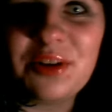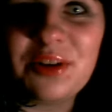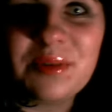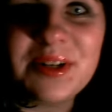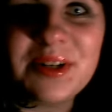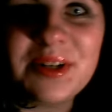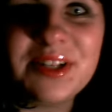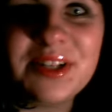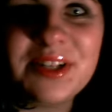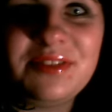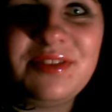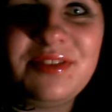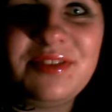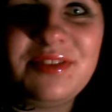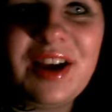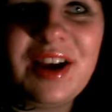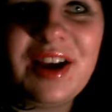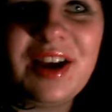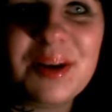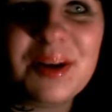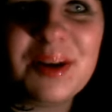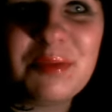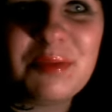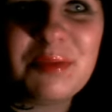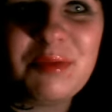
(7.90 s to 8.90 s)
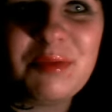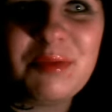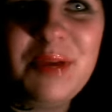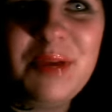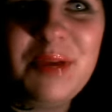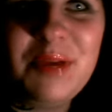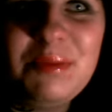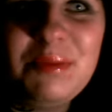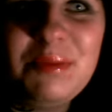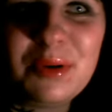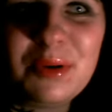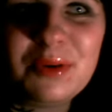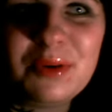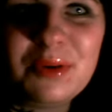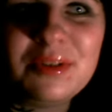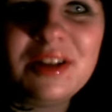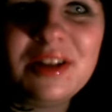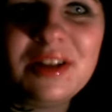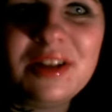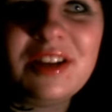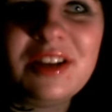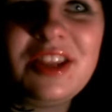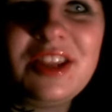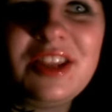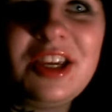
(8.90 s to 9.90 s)
fed up with people
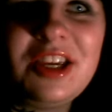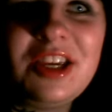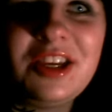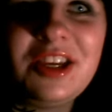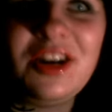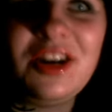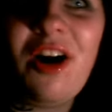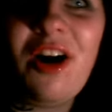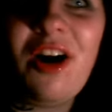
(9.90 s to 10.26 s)
thinking I'm